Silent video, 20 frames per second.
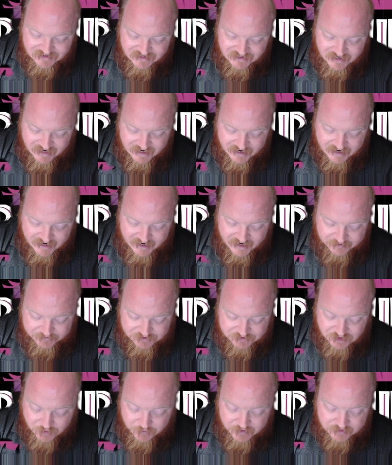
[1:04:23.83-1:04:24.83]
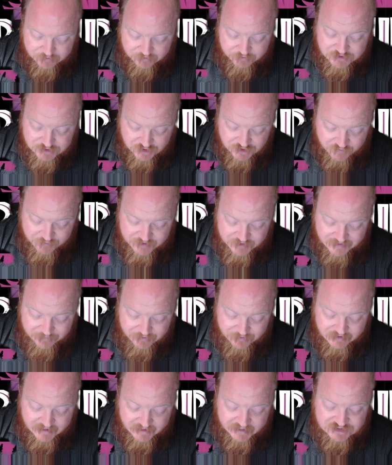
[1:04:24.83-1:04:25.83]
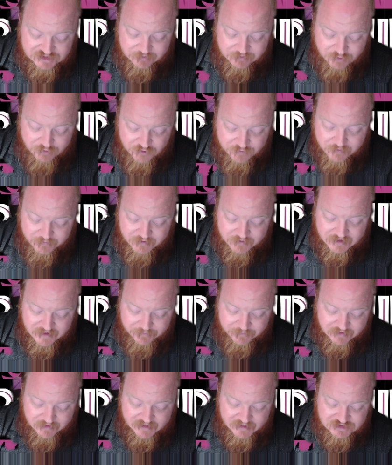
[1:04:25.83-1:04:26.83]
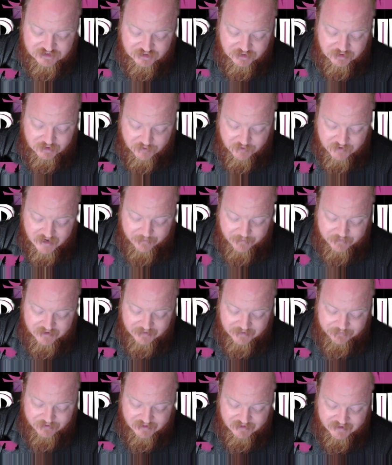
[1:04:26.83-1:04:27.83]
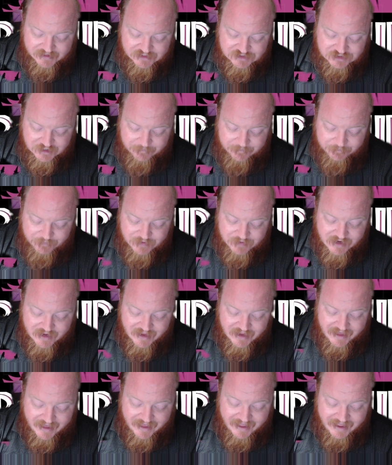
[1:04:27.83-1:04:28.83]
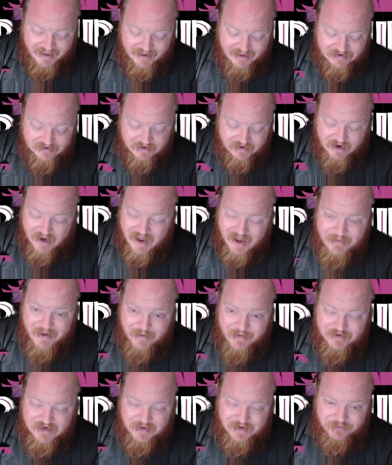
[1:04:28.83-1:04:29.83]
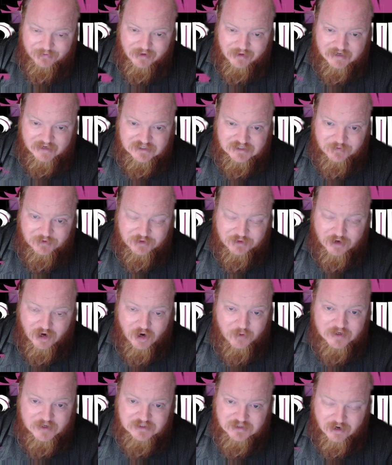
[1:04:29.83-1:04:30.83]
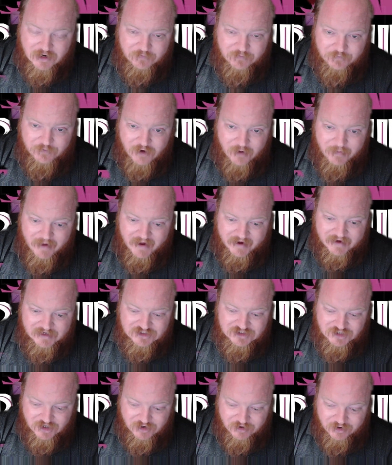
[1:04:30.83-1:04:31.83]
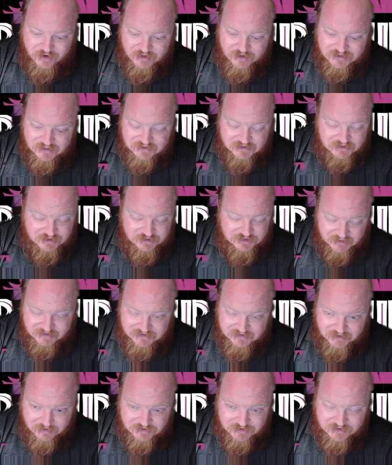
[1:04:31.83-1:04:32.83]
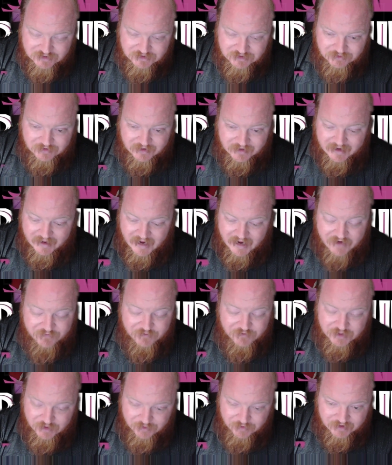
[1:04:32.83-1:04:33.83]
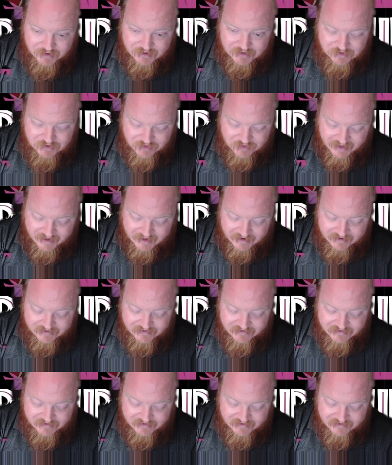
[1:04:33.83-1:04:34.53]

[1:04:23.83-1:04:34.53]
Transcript: So with reserve manipulation, movement manipulation, lone op manipulation, and combat manipulation with always on fallback and charge, because Gene Stealers can do that, every unit can do that.